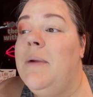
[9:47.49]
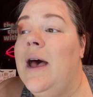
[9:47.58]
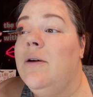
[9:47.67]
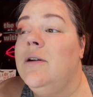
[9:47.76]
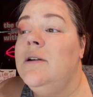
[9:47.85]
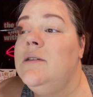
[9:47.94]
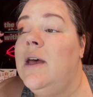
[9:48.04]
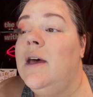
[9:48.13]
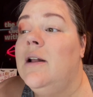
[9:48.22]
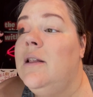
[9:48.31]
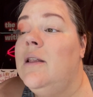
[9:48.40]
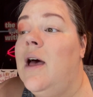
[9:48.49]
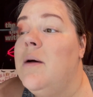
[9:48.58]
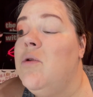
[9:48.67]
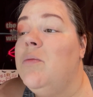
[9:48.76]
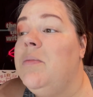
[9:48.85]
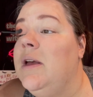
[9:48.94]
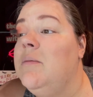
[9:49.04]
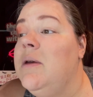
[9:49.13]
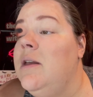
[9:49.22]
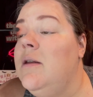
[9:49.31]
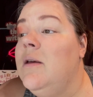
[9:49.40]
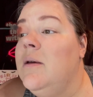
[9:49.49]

powders had a lot more pigment,